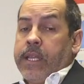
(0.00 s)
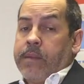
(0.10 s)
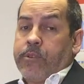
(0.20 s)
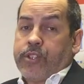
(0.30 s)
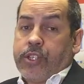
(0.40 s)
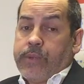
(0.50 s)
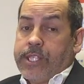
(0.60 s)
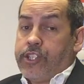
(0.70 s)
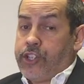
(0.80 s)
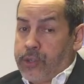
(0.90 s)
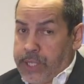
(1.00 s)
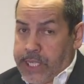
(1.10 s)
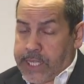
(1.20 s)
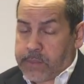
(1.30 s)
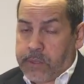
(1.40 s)
Number two is during
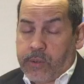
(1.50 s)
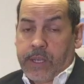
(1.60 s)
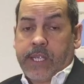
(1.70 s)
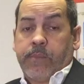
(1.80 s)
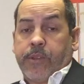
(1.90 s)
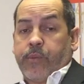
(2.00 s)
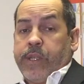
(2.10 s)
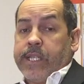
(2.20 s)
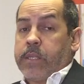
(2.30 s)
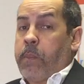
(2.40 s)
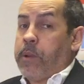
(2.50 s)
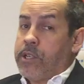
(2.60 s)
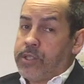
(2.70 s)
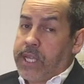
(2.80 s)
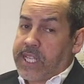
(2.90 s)
the expo, and number three is
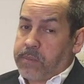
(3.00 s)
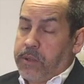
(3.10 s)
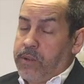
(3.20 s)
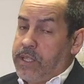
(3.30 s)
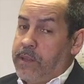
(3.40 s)
post-expo.